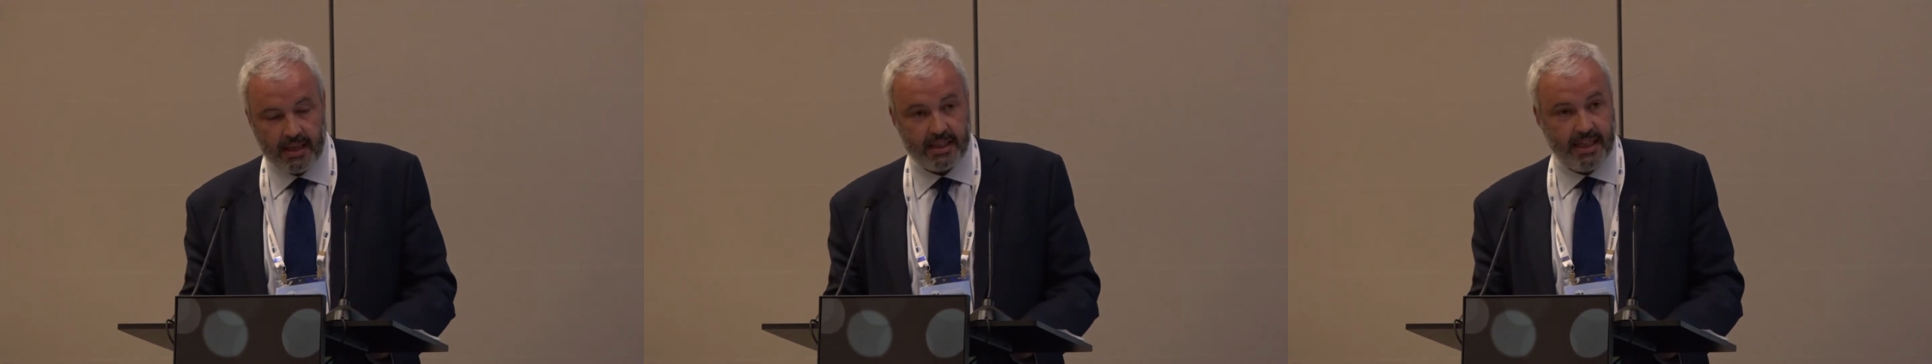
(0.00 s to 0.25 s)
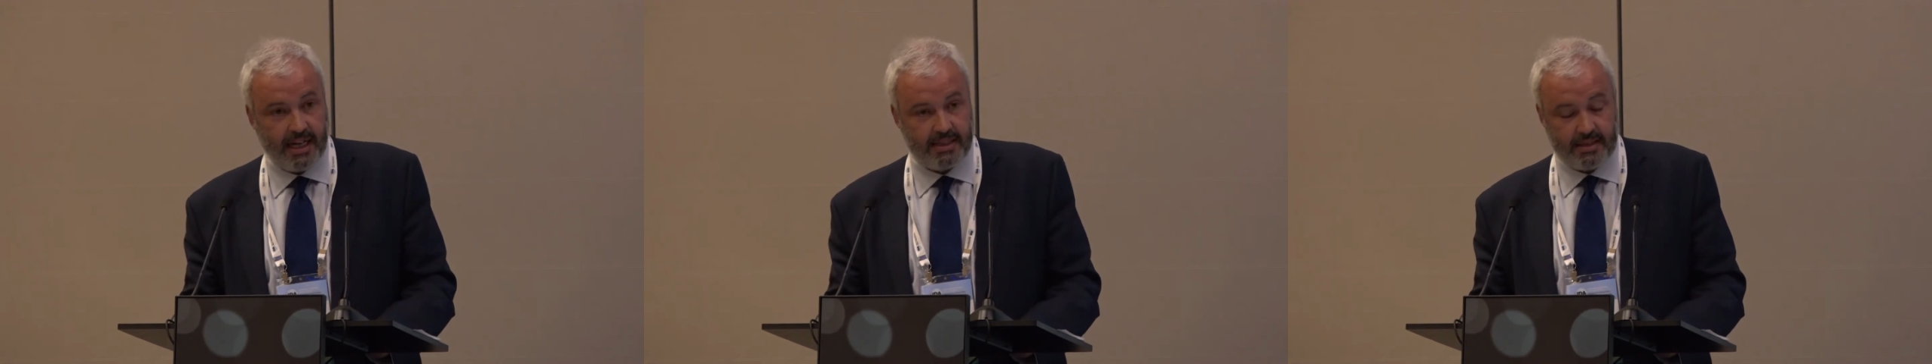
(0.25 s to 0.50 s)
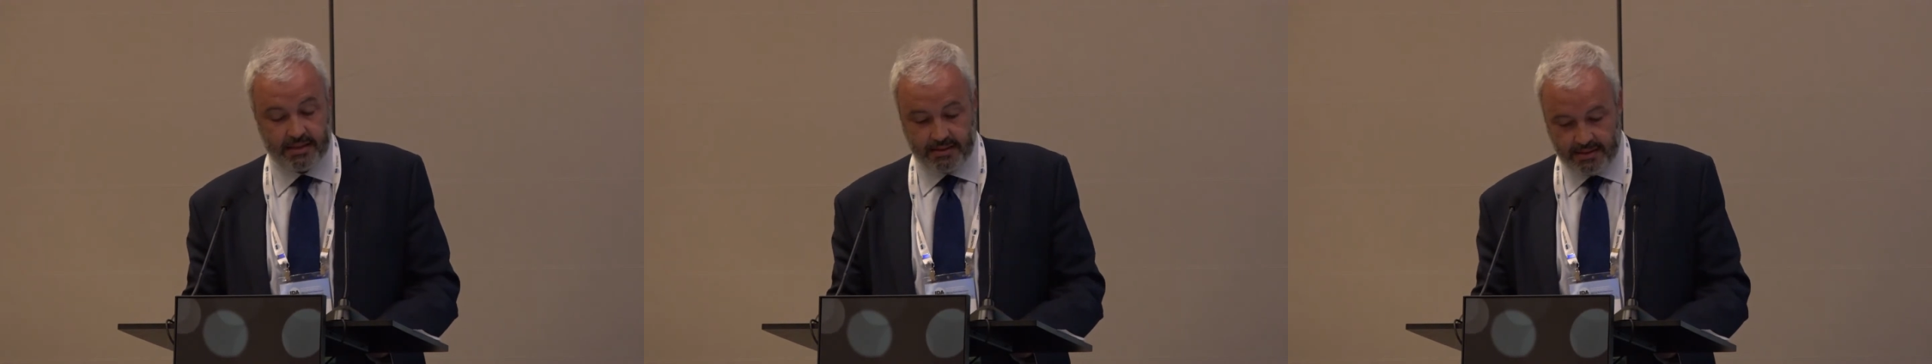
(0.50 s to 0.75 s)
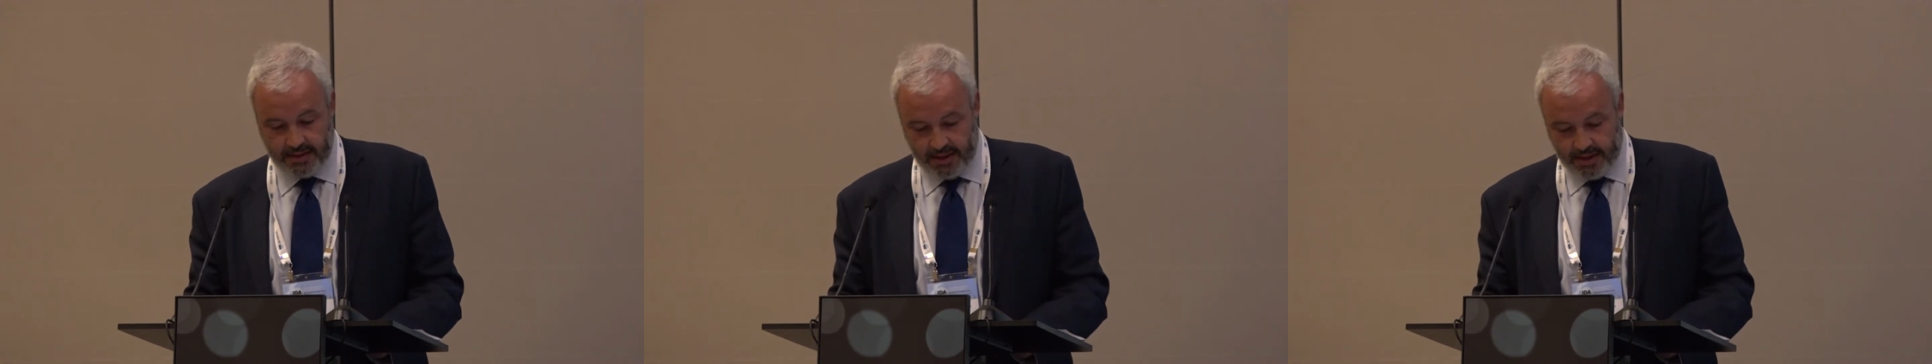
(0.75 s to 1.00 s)
thus
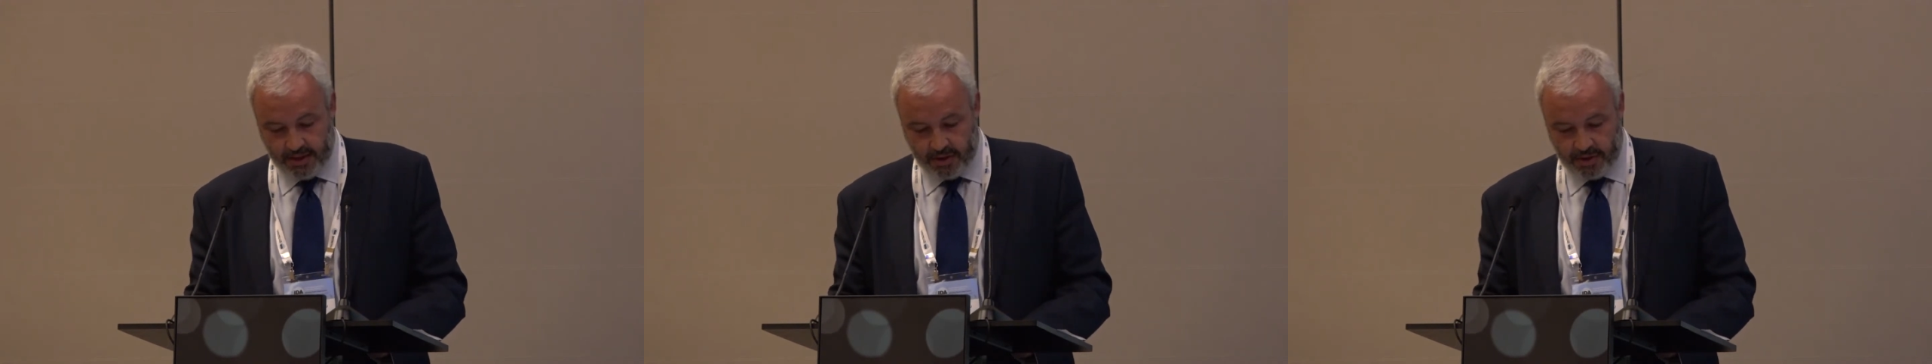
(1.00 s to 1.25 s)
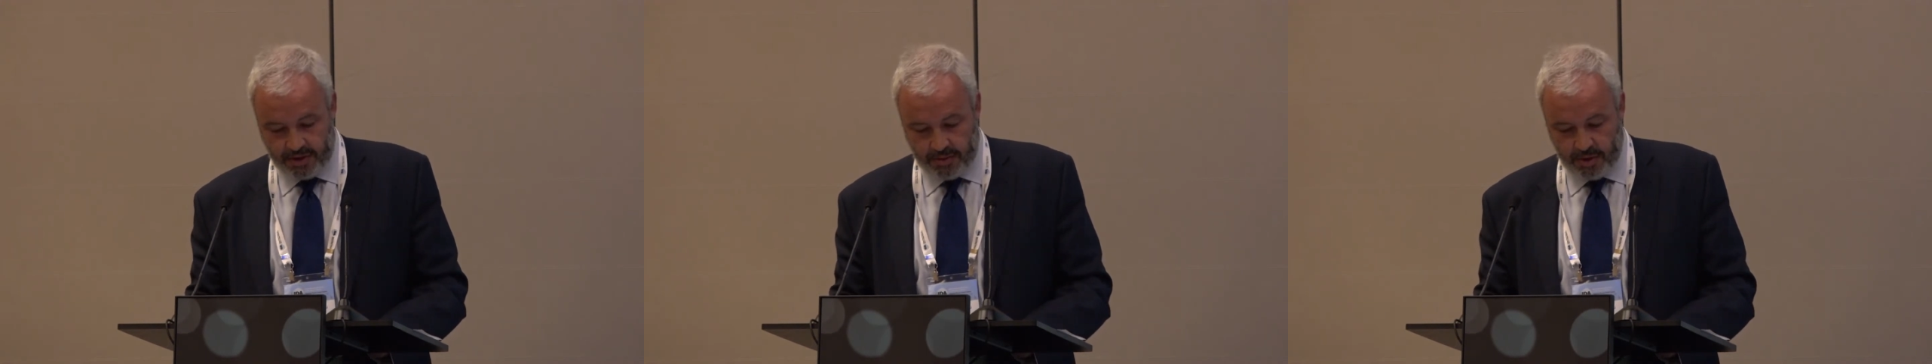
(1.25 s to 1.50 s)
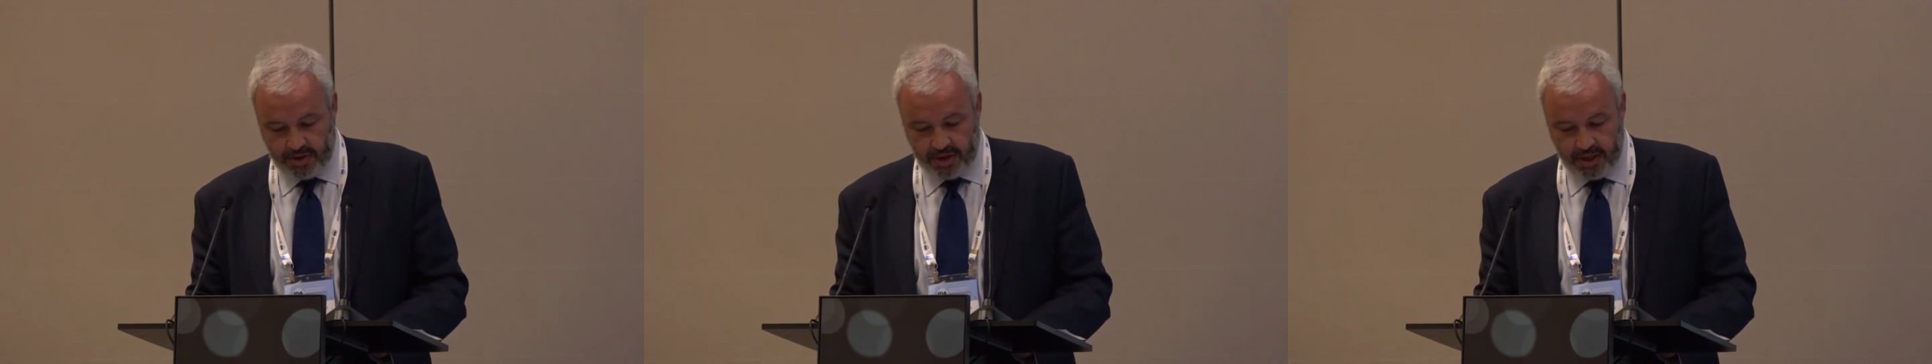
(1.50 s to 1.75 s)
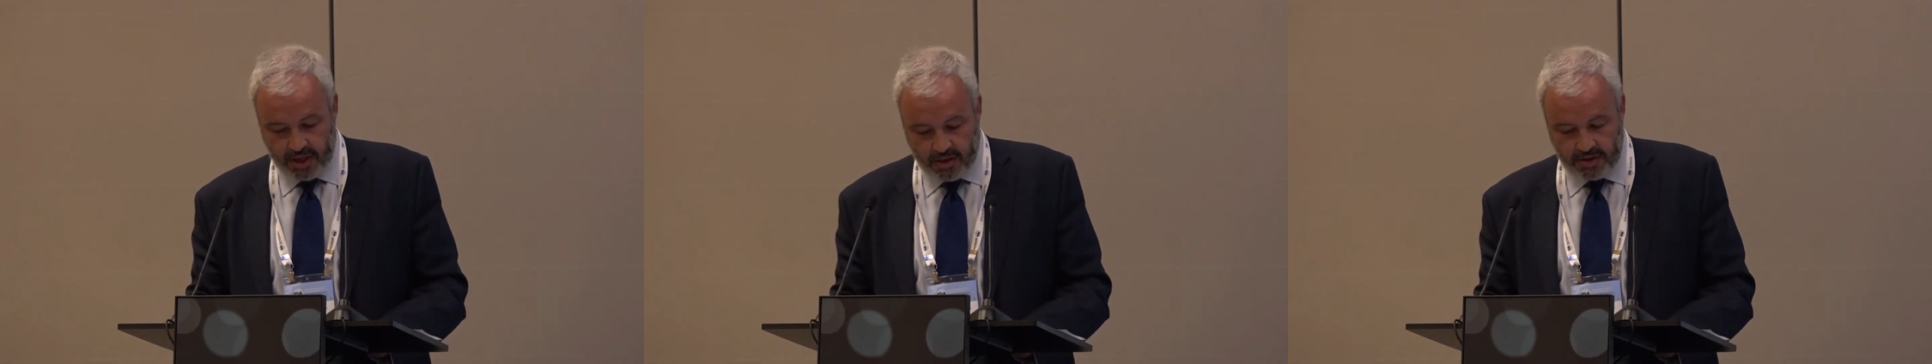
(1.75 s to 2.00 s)
contributing
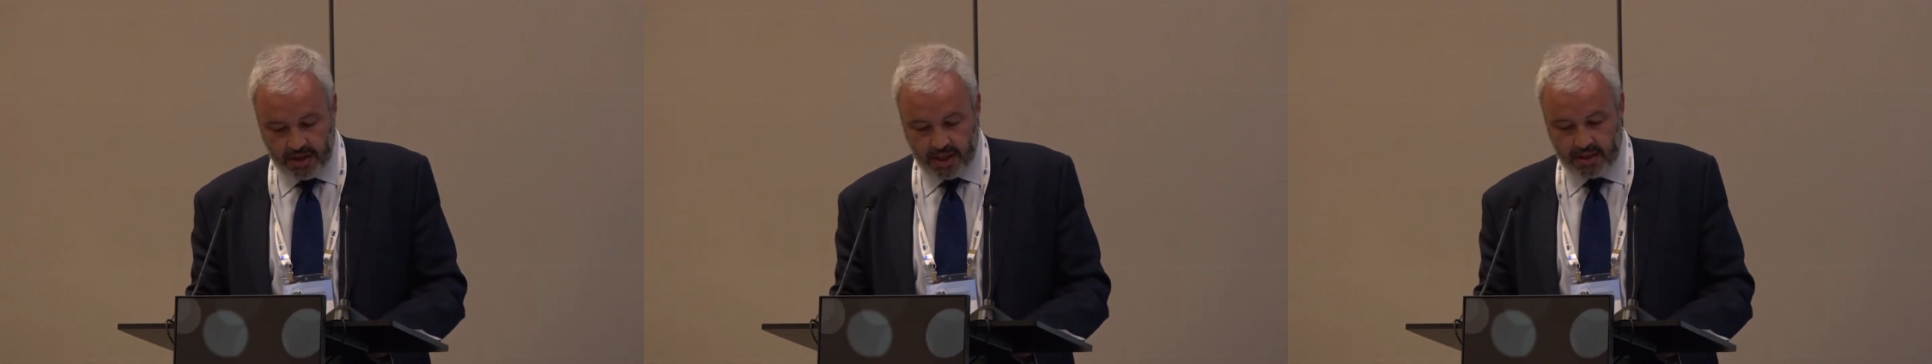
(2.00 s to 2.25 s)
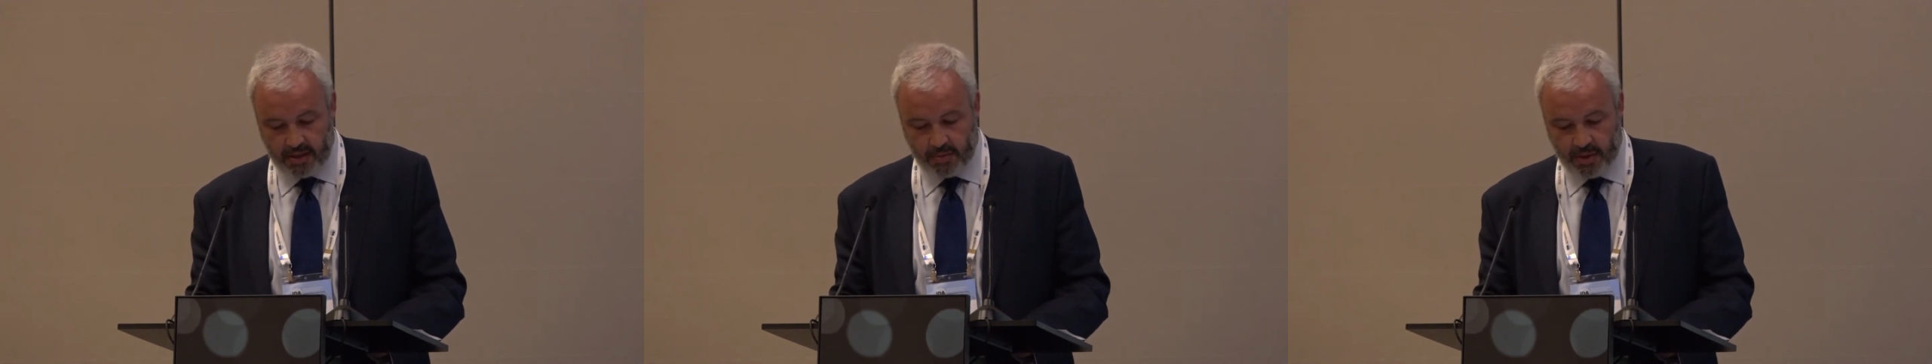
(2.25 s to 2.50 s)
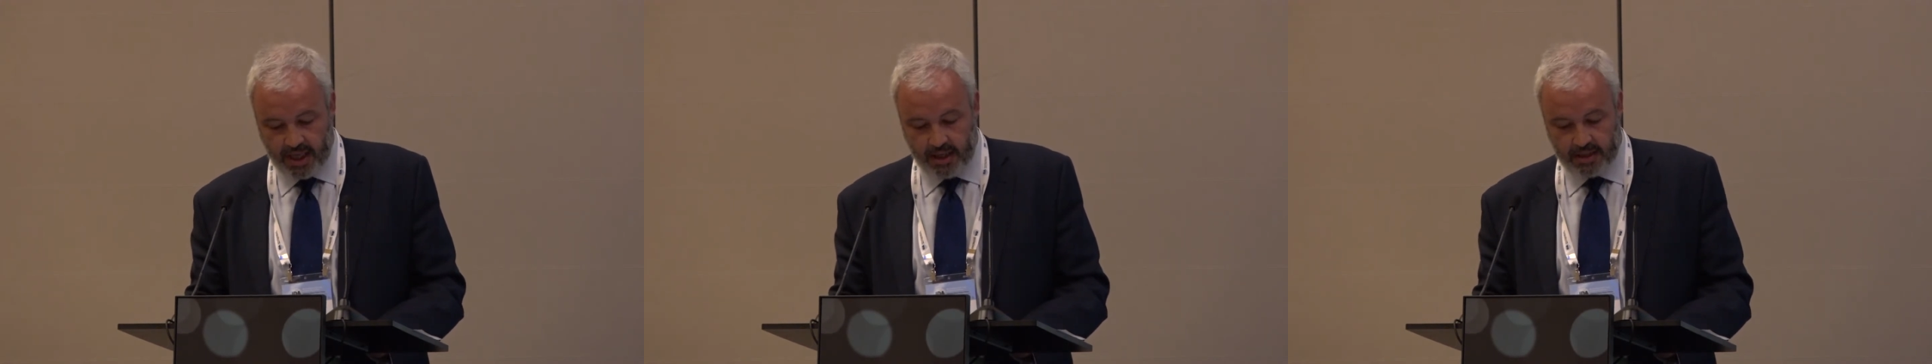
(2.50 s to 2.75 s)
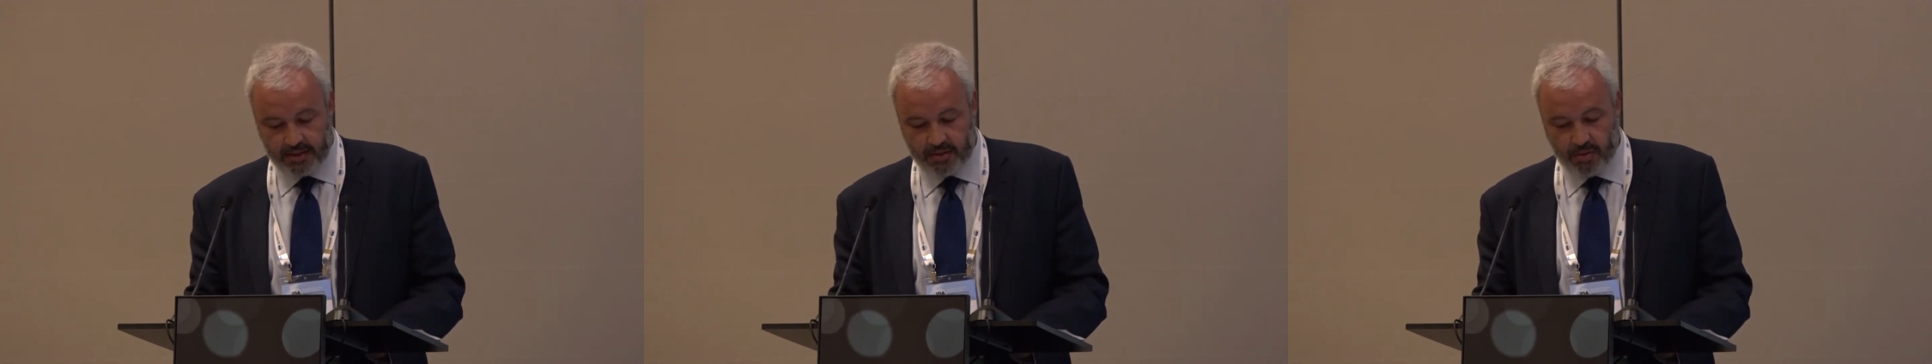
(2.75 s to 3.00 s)
in a coordinated
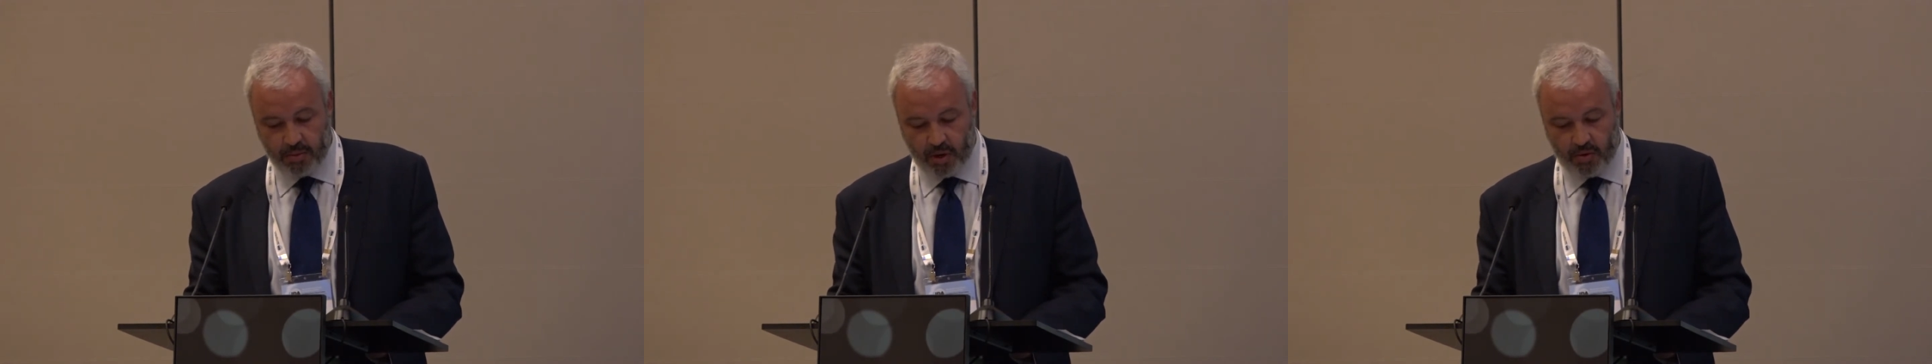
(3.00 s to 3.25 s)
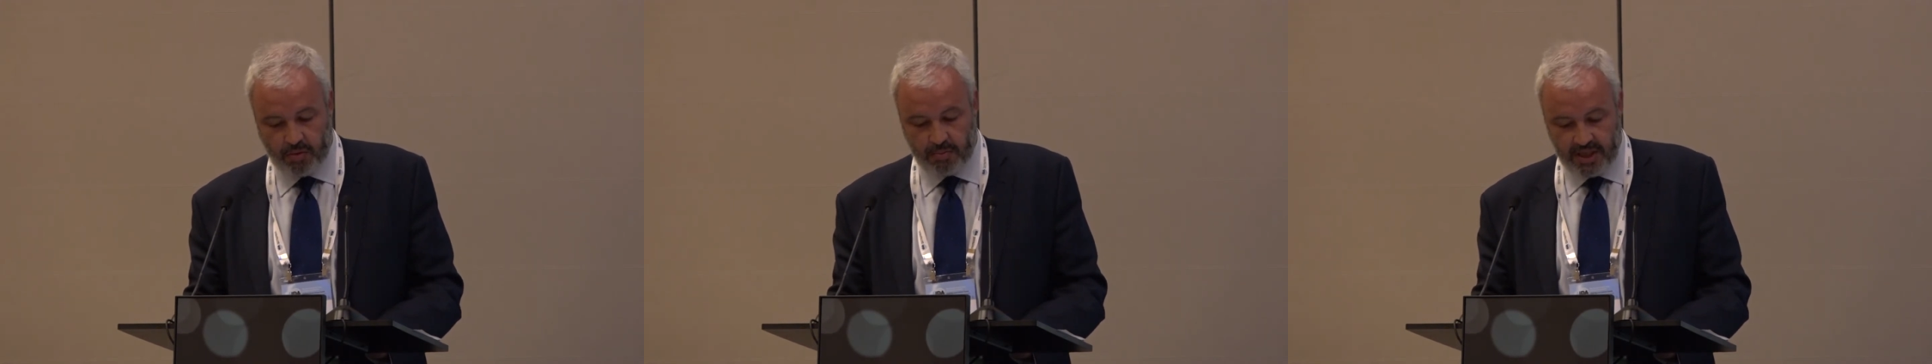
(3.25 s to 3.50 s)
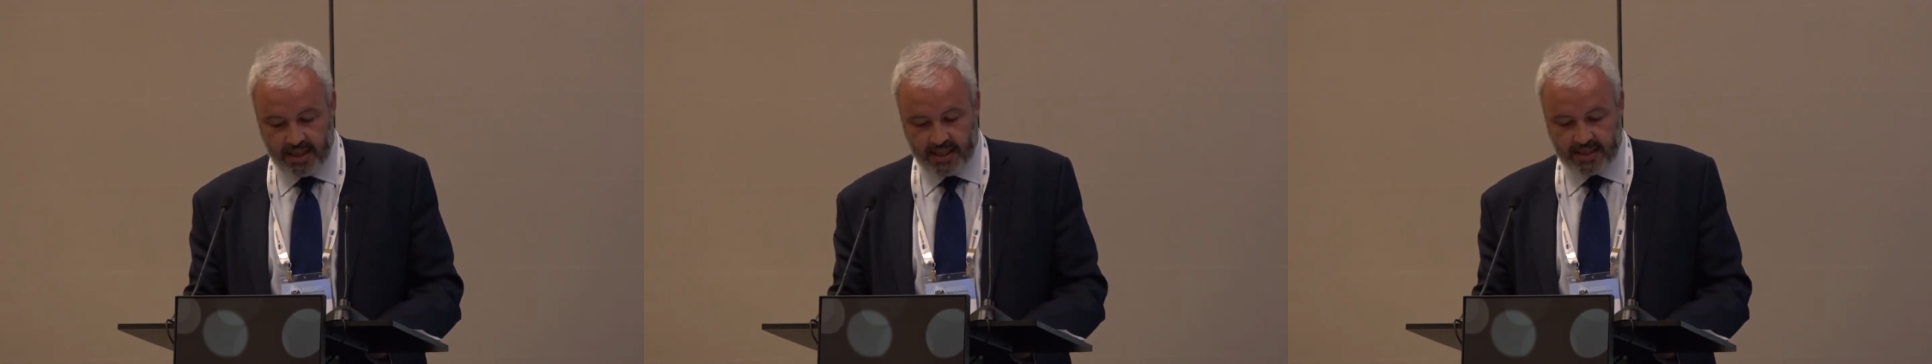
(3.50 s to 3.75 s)
way to both meeting